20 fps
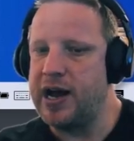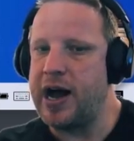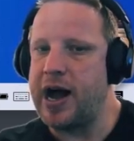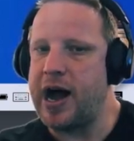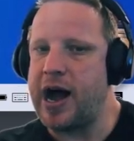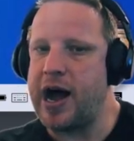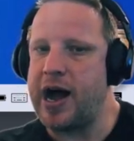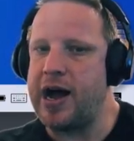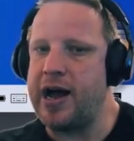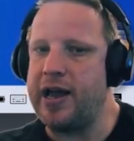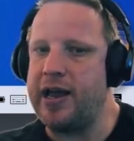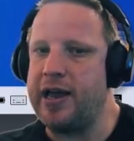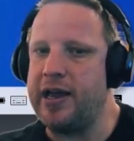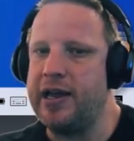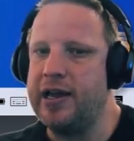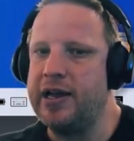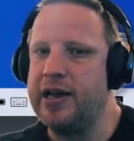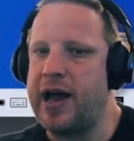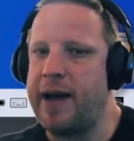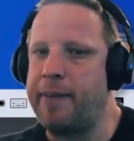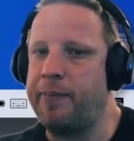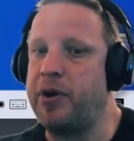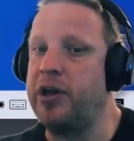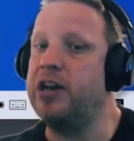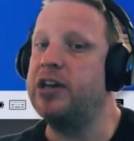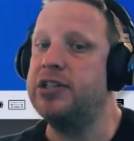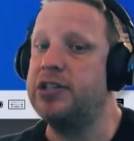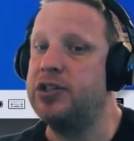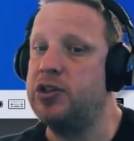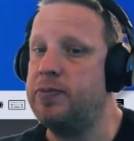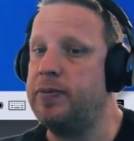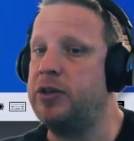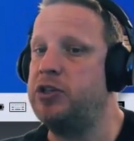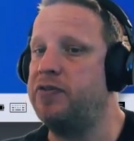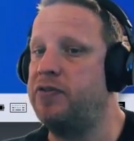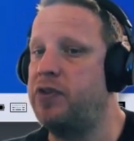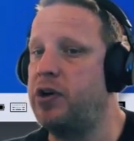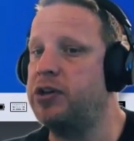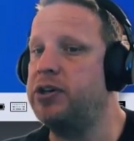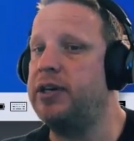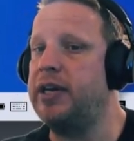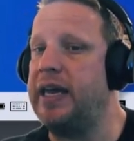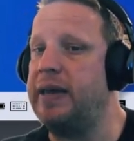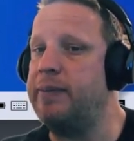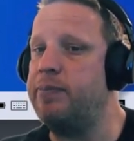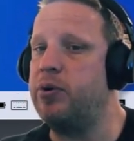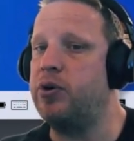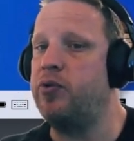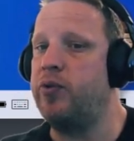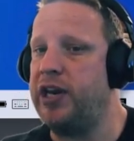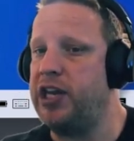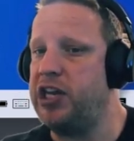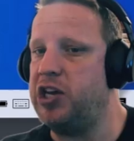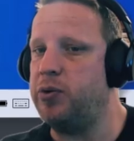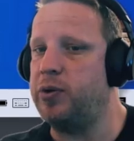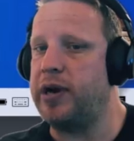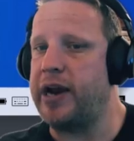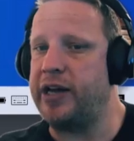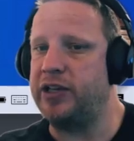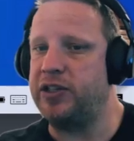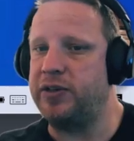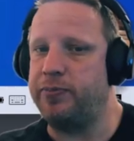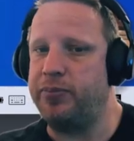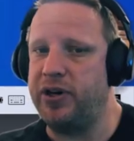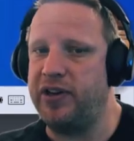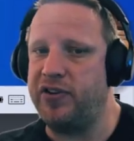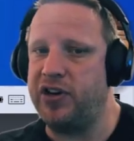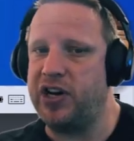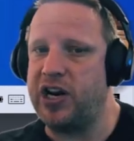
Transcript: I'm going to assume that you've got an ebook ready you would like to preview.